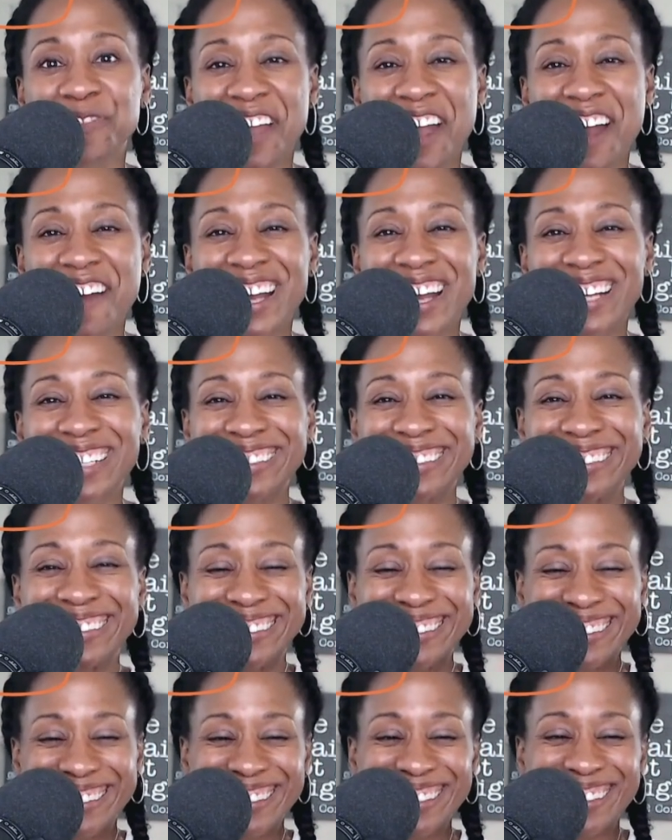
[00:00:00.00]
All right.
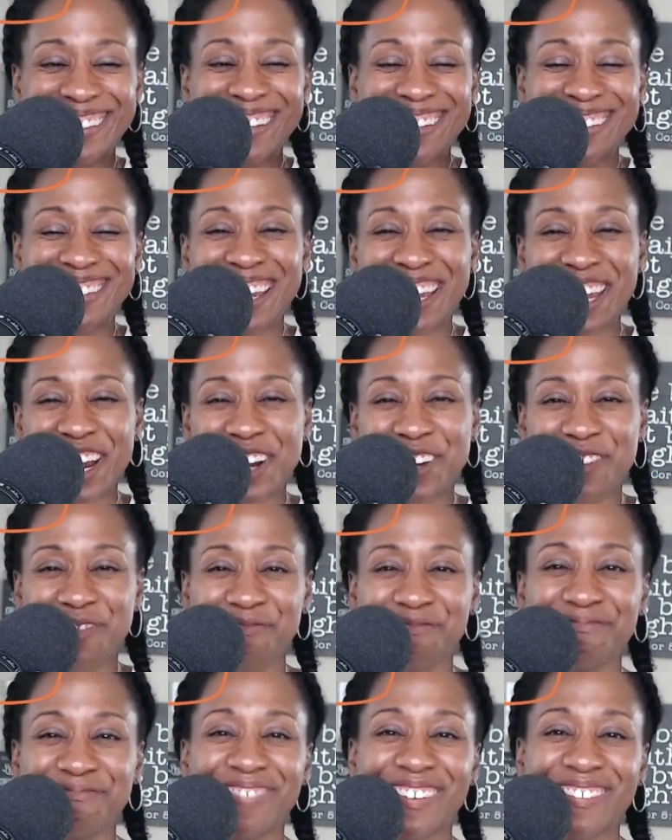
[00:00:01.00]
You guys take care.
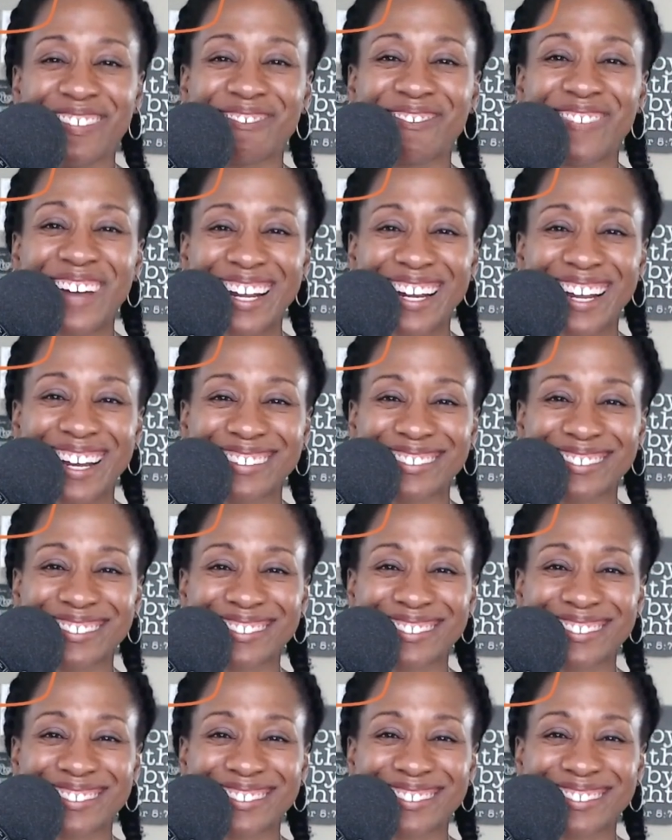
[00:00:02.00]
Bye now.